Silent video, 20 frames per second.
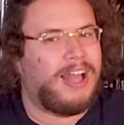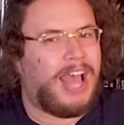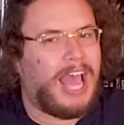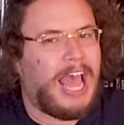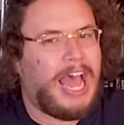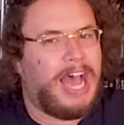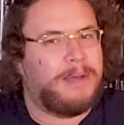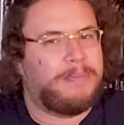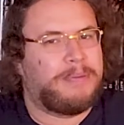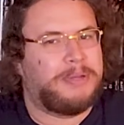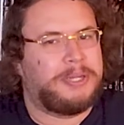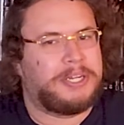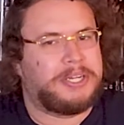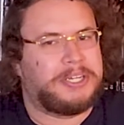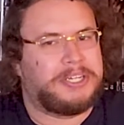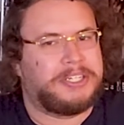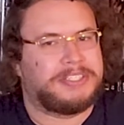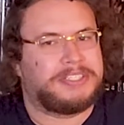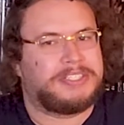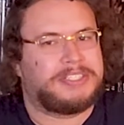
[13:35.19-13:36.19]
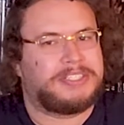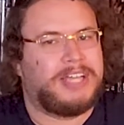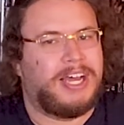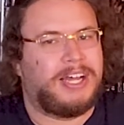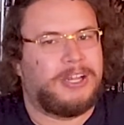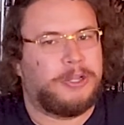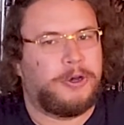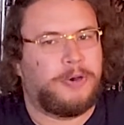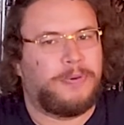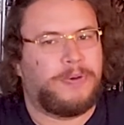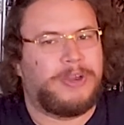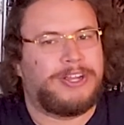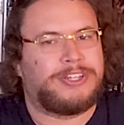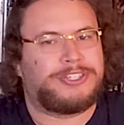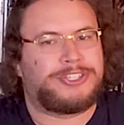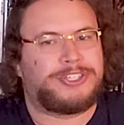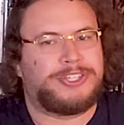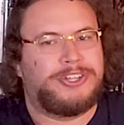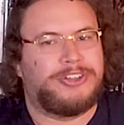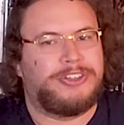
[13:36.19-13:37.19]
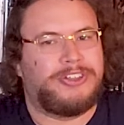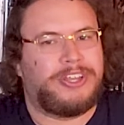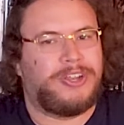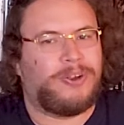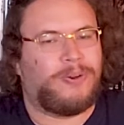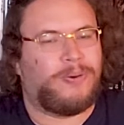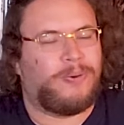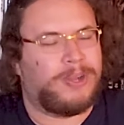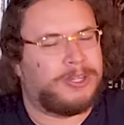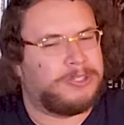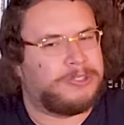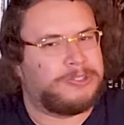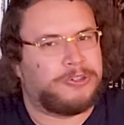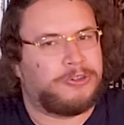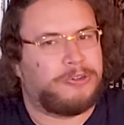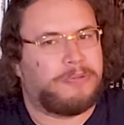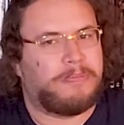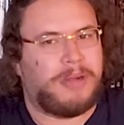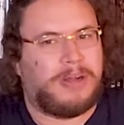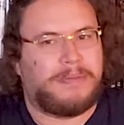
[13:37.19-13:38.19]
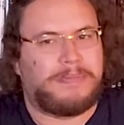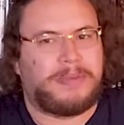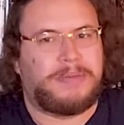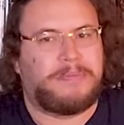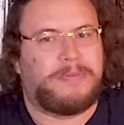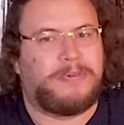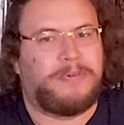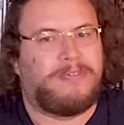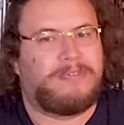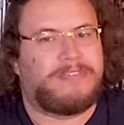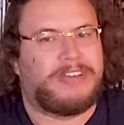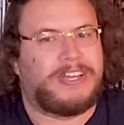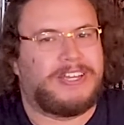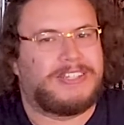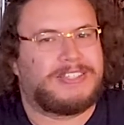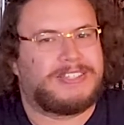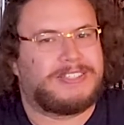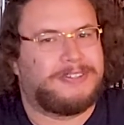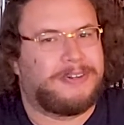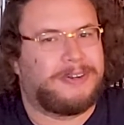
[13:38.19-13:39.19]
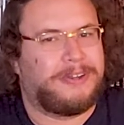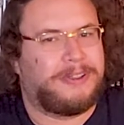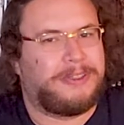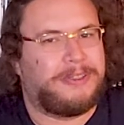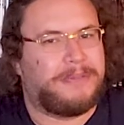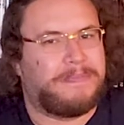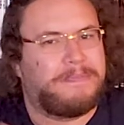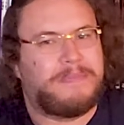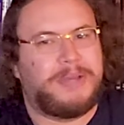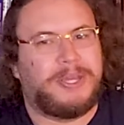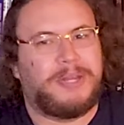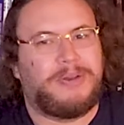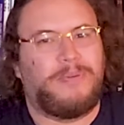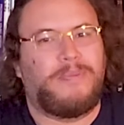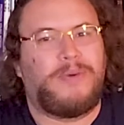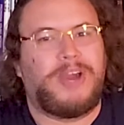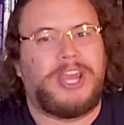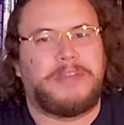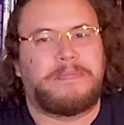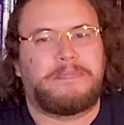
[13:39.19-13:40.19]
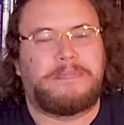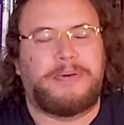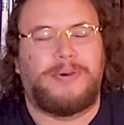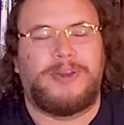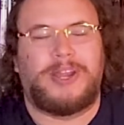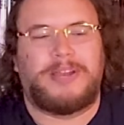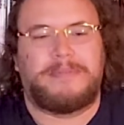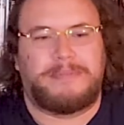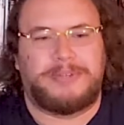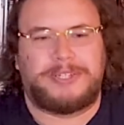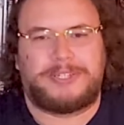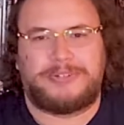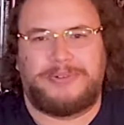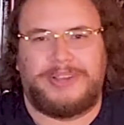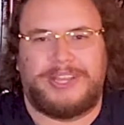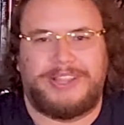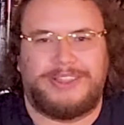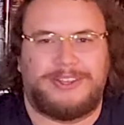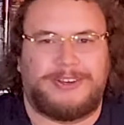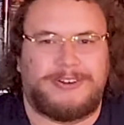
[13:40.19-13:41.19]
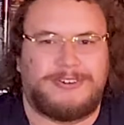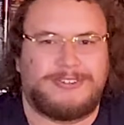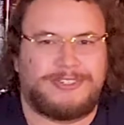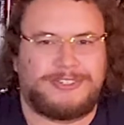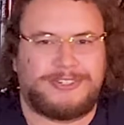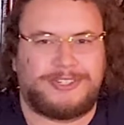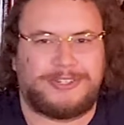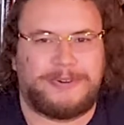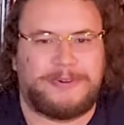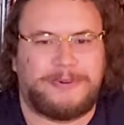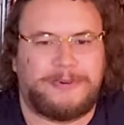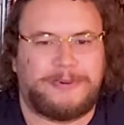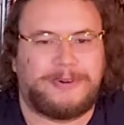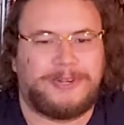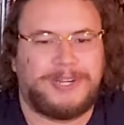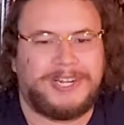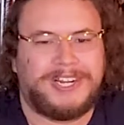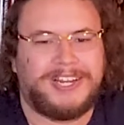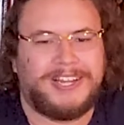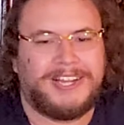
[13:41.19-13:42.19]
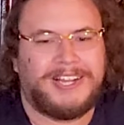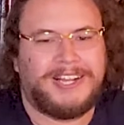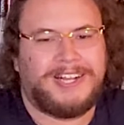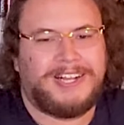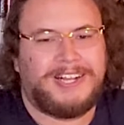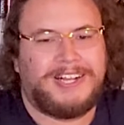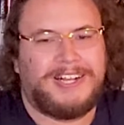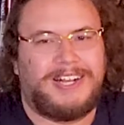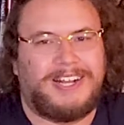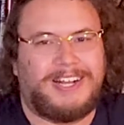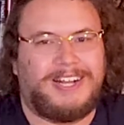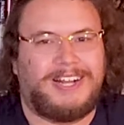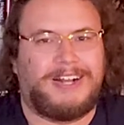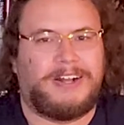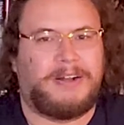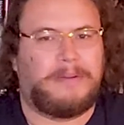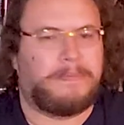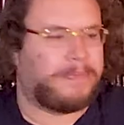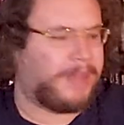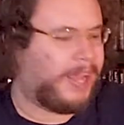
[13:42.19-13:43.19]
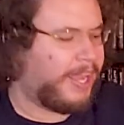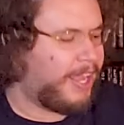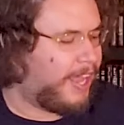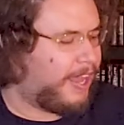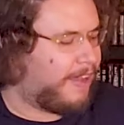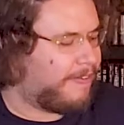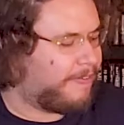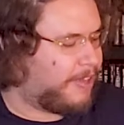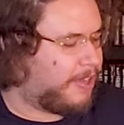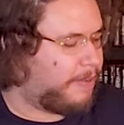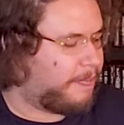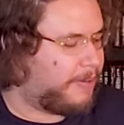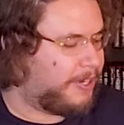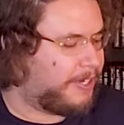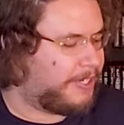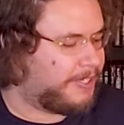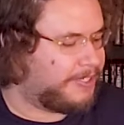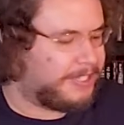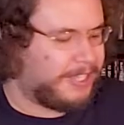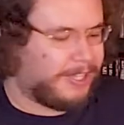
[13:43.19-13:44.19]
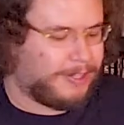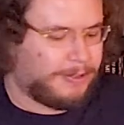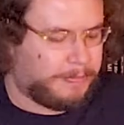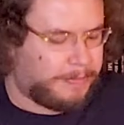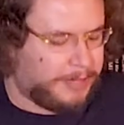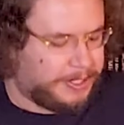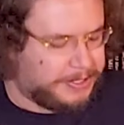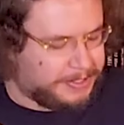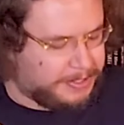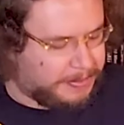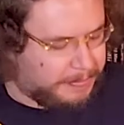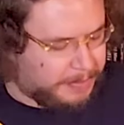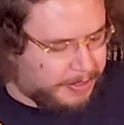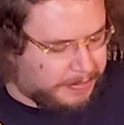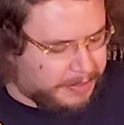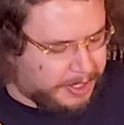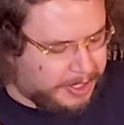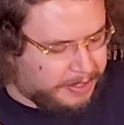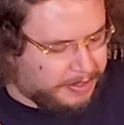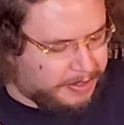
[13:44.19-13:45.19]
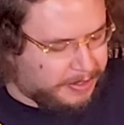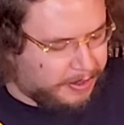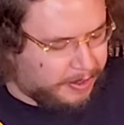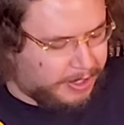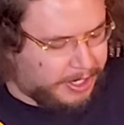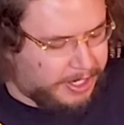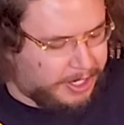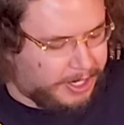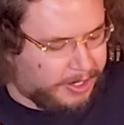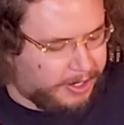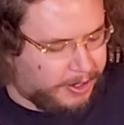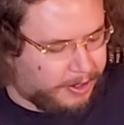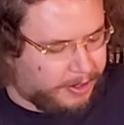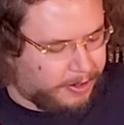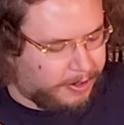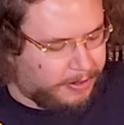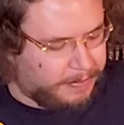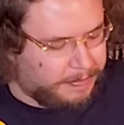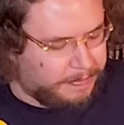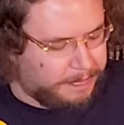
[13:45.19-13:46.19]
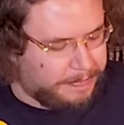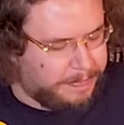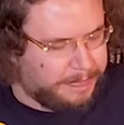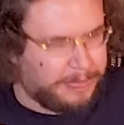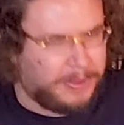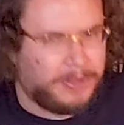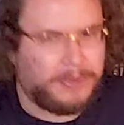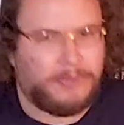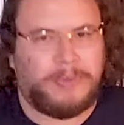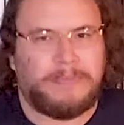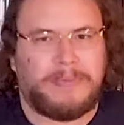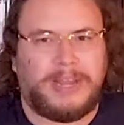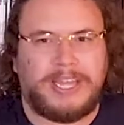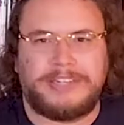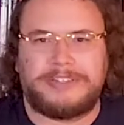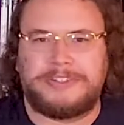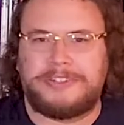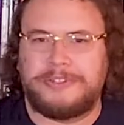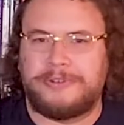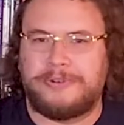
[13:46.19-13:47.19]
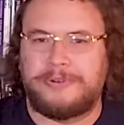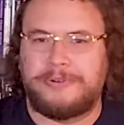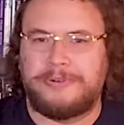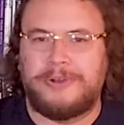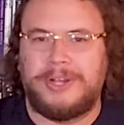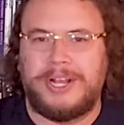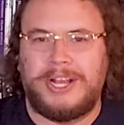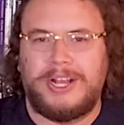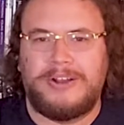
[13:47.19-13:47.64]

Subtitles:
Abbott and Costello-ish than the original Mummy movie. It's sort of the midway point between those two. I have Abbott and Costello Meets the Mummy on here. We might do...